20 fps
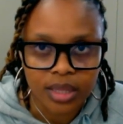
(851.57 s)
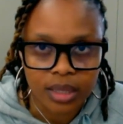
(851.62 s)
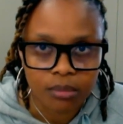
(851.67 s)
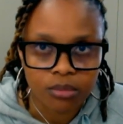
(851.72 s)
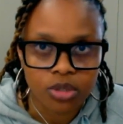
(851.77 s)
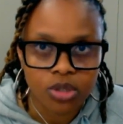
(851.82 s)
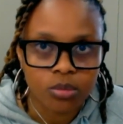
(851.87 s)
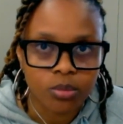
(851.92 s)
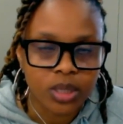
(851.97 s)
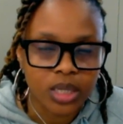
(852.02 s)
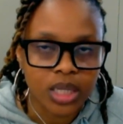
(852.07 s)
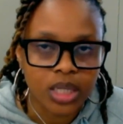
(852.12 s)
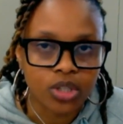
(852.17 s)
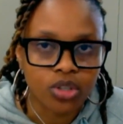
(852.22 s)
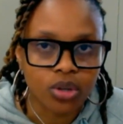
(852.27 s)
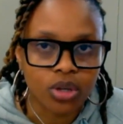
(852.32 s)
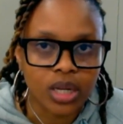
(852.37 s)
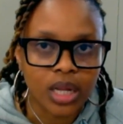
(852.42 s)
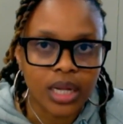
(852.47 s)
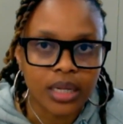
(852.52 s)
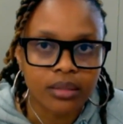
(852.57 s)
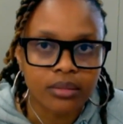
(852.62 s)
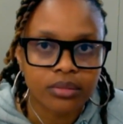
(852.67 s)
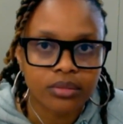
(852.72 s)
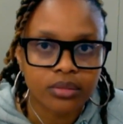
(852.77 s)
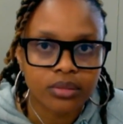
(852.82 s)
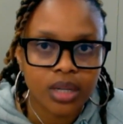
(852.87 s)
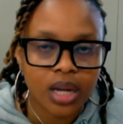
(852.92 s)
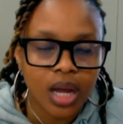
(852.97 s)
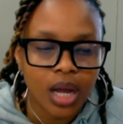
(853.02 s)
them to be in your
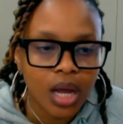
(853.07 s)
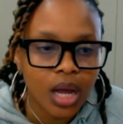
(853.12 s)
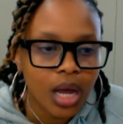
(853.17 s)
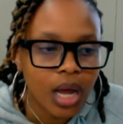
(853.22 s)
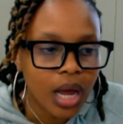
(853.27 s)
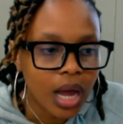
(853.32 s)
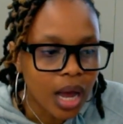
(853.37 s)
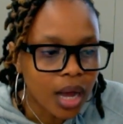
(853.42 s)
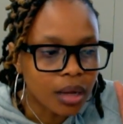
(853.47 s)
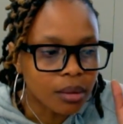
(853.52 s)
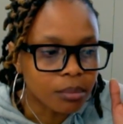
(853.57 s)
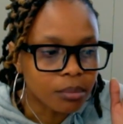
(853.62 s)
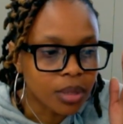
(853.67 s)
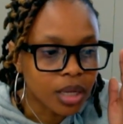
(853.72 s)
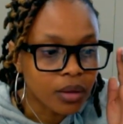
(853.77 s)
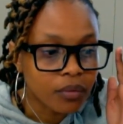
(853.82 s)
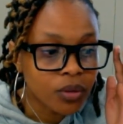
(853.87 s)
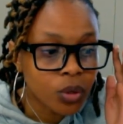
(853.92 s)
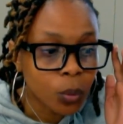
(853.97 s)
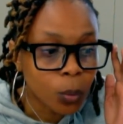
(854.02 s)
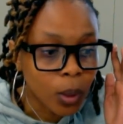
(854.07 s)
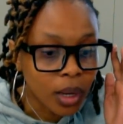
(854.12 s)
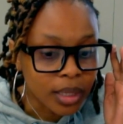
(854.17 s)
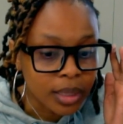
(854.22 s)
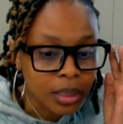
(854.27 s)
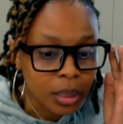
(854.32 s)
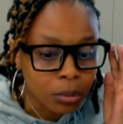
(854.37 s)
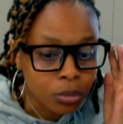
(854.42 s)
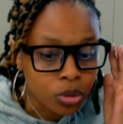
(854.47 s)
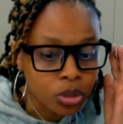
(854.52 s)
life. If you
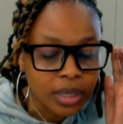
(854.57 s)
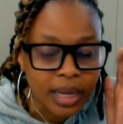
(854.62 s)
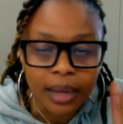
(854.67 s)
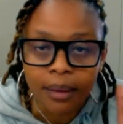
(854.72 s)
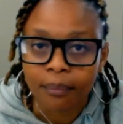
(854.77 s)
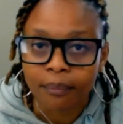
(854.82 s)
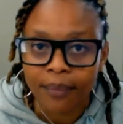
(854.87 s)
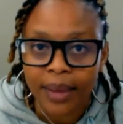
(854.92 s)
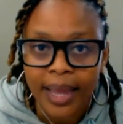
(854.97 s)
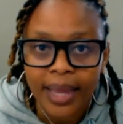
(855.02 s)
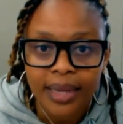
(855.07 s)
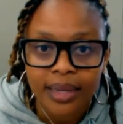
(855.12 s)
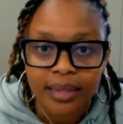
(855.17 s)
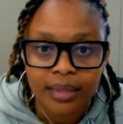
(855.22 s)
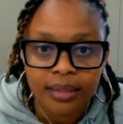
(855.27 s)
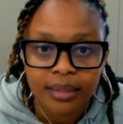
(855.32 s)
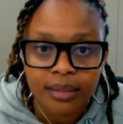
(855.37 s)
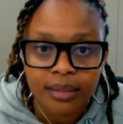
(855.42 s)
want them to come back,